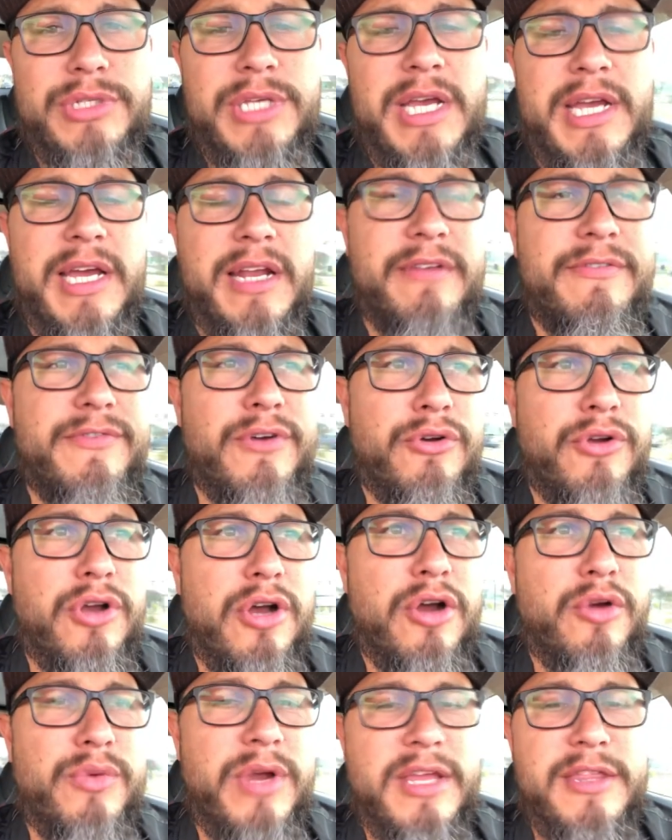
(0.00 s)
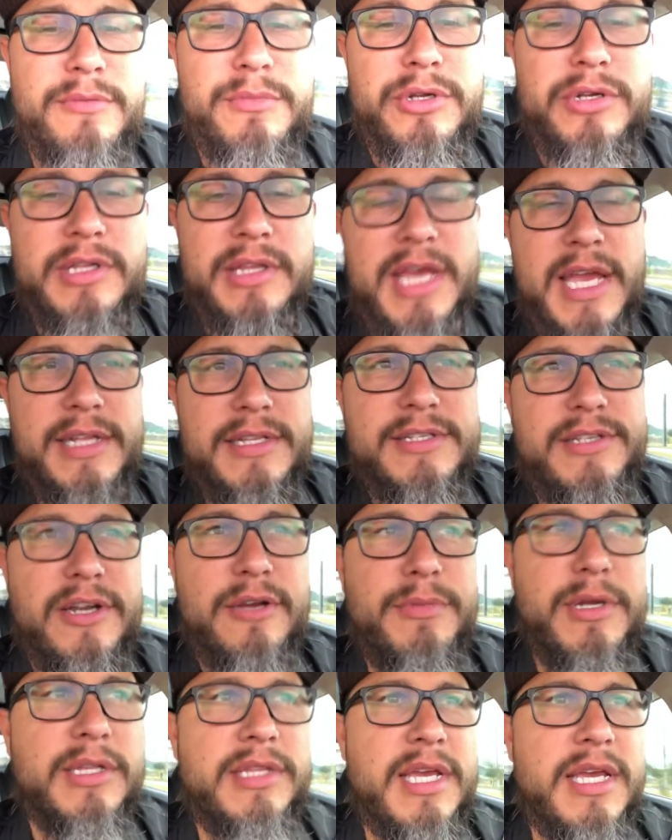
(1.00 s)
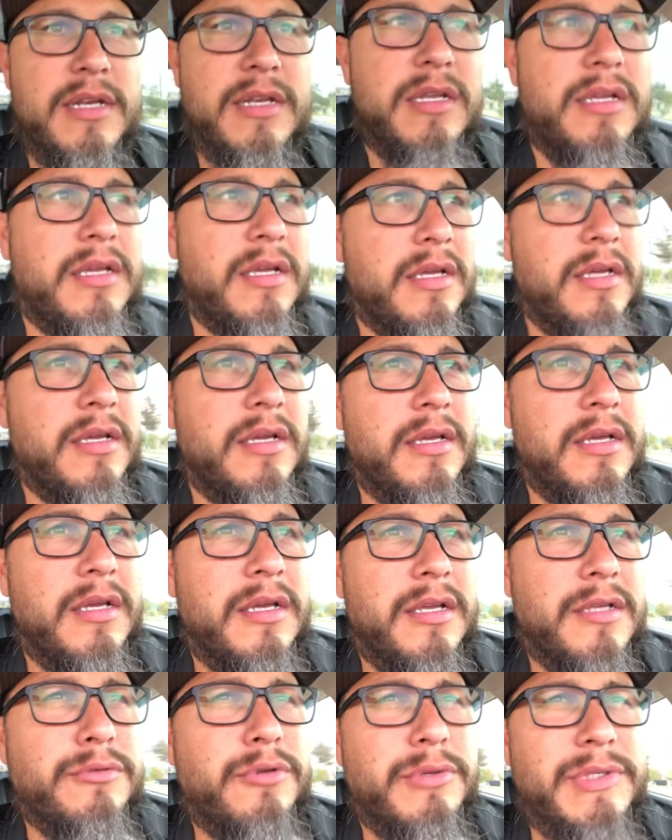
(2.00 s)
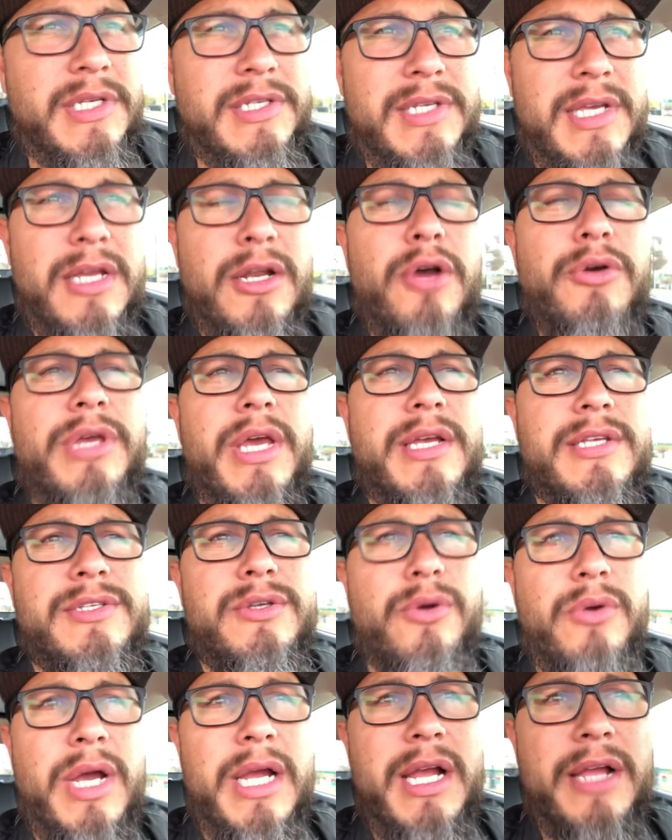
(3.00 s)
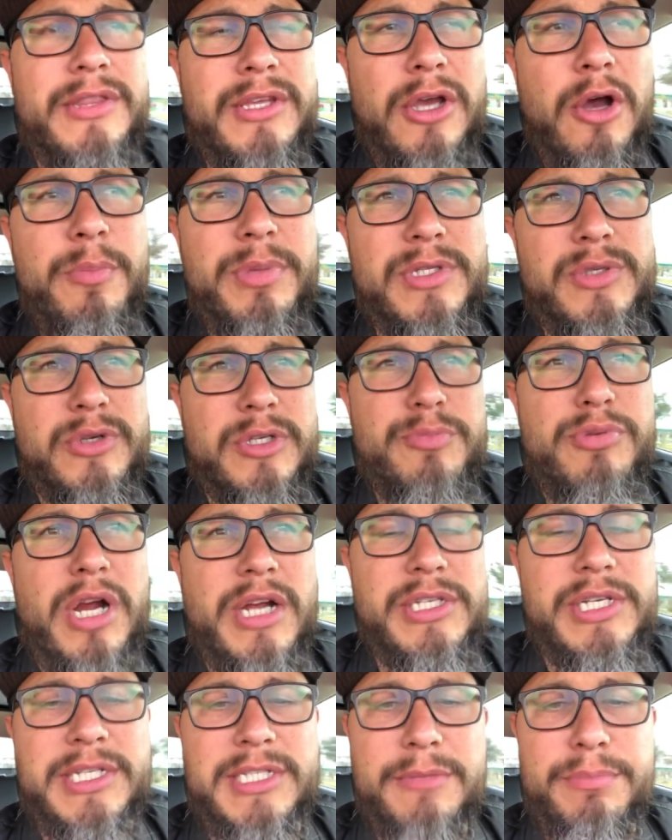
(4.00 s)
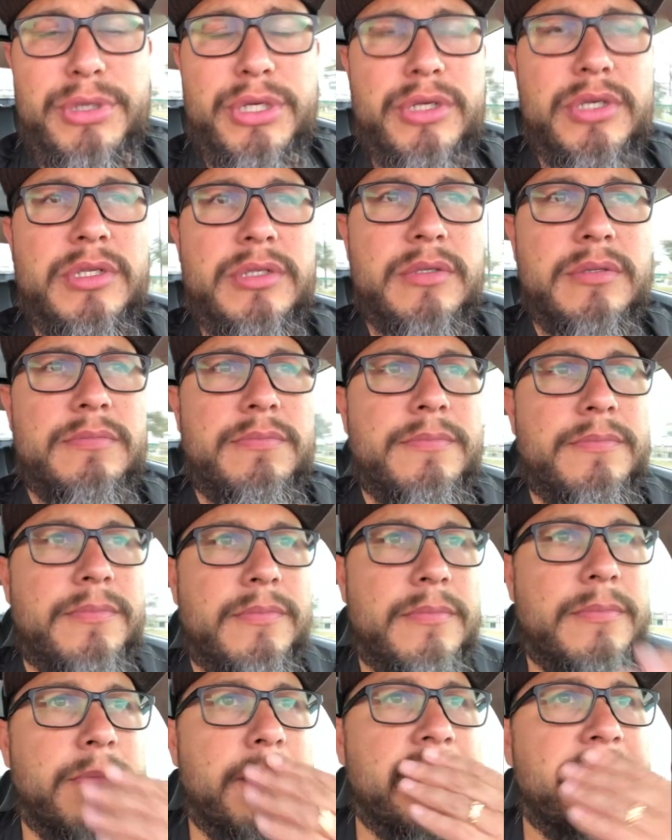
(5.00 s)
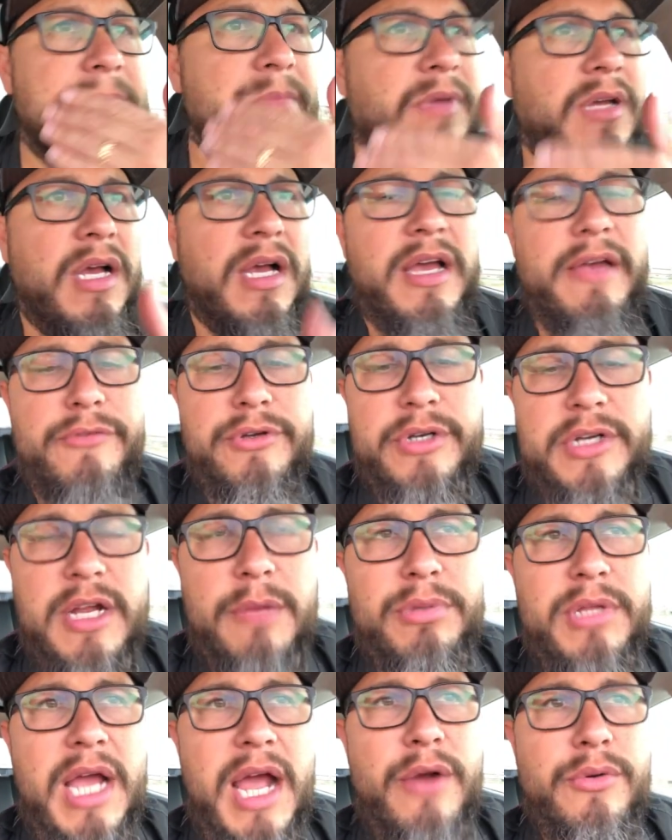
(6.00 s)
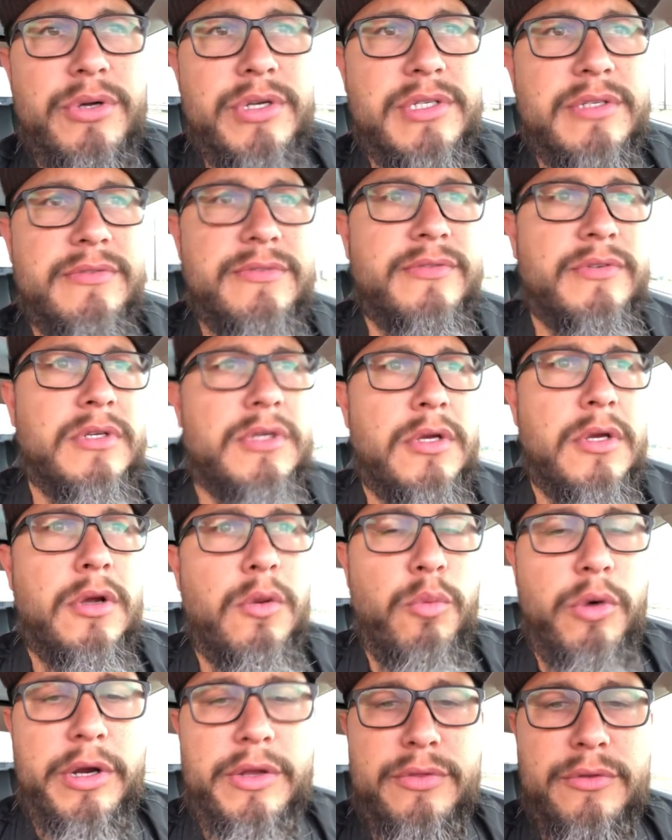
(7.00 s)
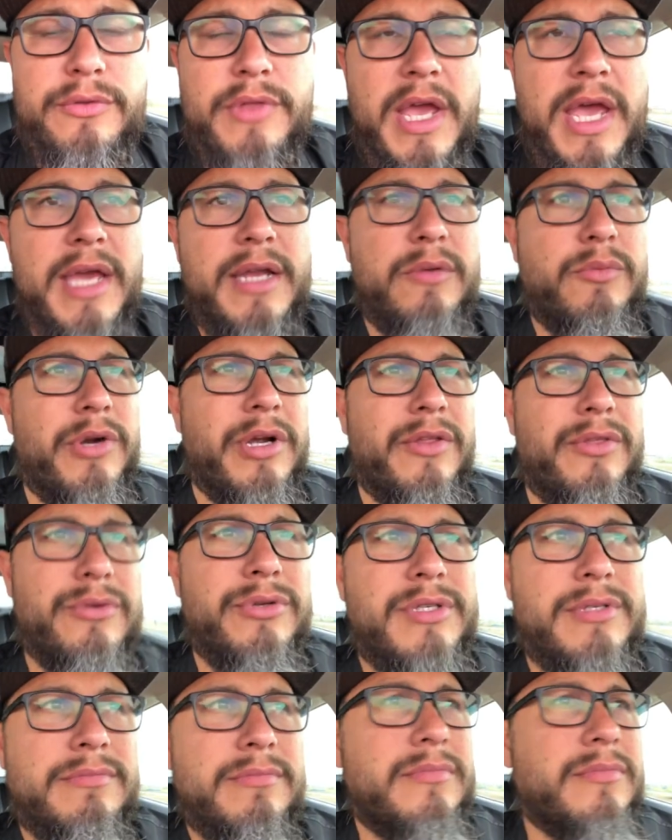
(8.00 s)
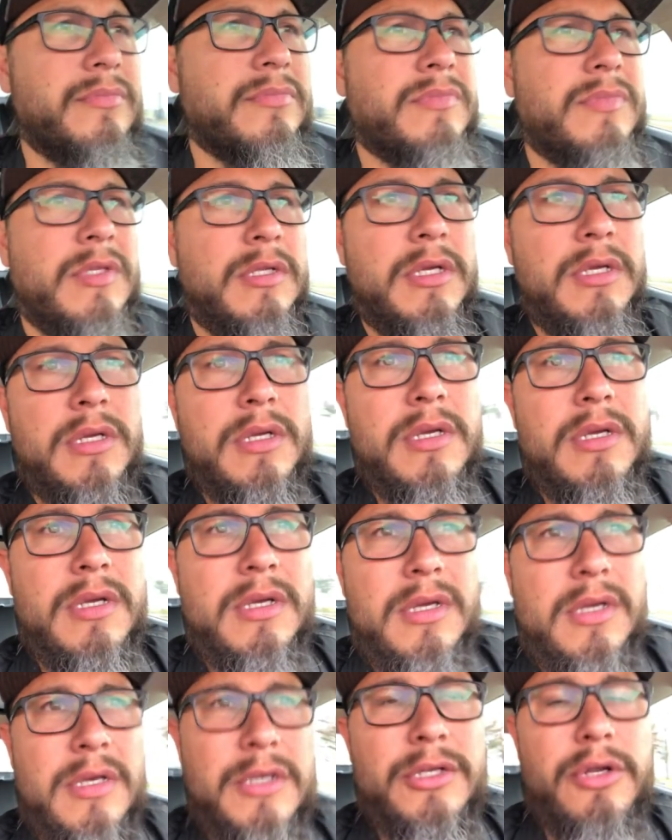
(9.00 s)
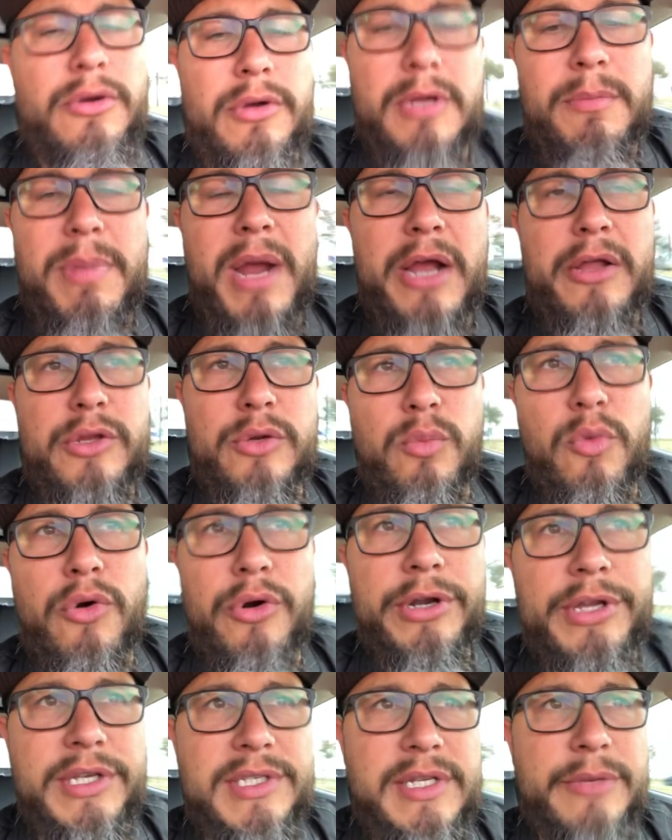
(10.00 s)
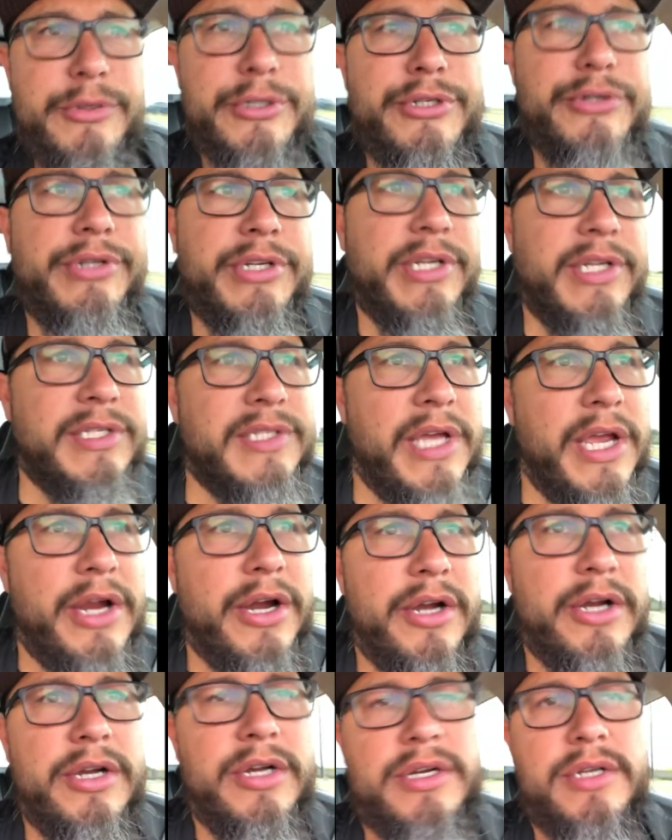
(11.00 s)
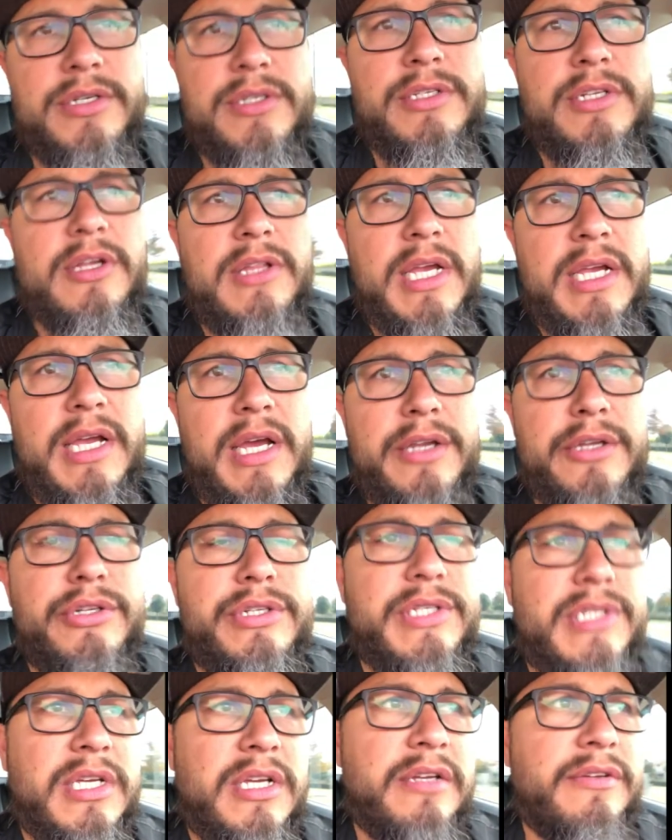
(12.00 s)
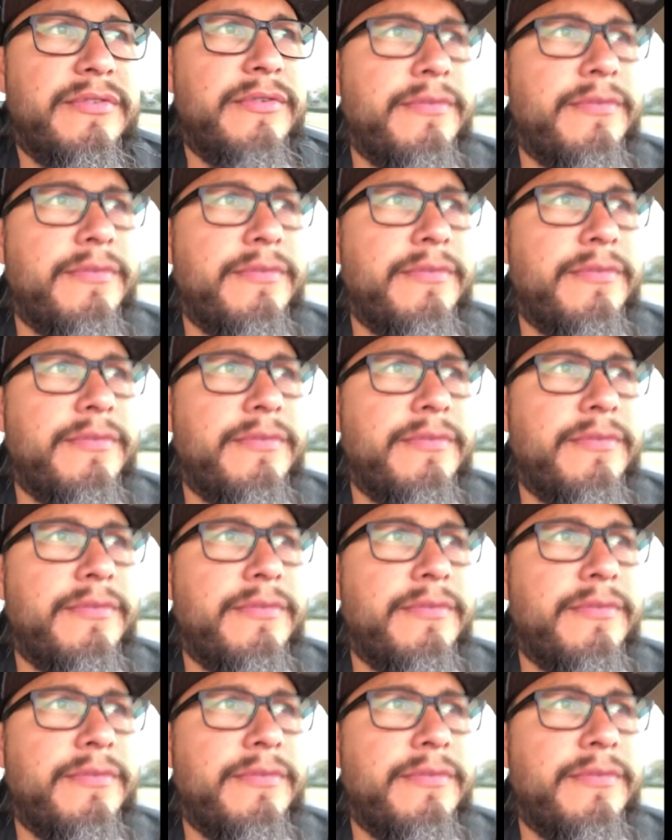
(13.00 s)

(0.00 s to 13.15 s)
Yeah, I got a phone call right in the middle of that. Sorry about that. So what was I saying? Oh yeah, so I got the open source project to build after a couple hours of working through that, working through some, you know, compiler warnings that were treated as errors, you know, that kind of good stuff.